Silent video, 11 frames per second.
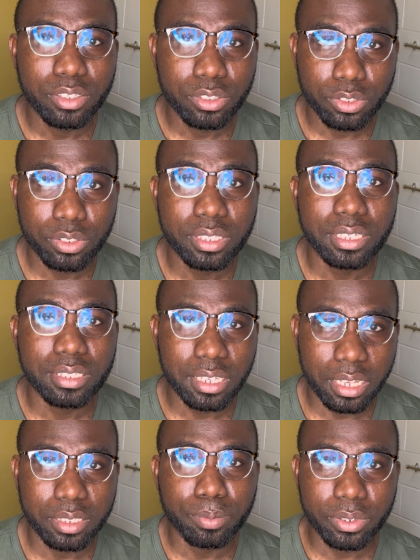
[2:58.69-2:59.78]
succinct
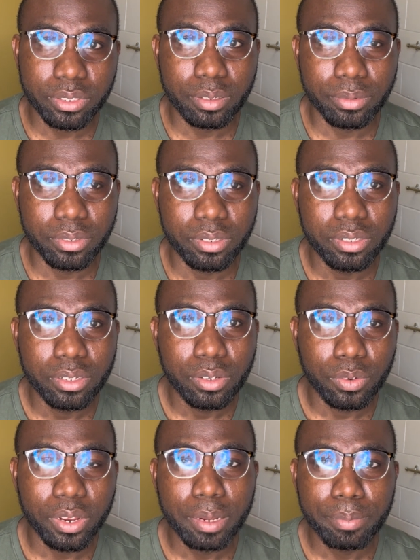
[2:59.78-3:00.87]
as possible.
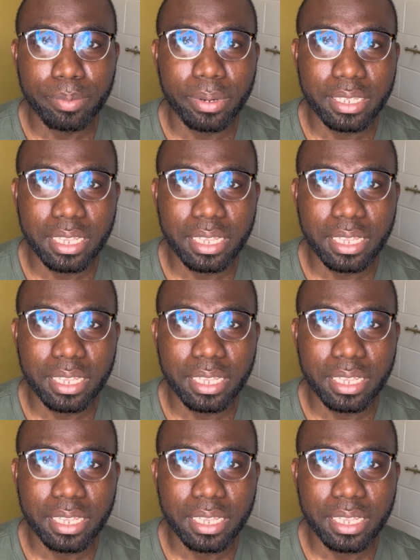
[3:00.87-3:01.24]
What I mean by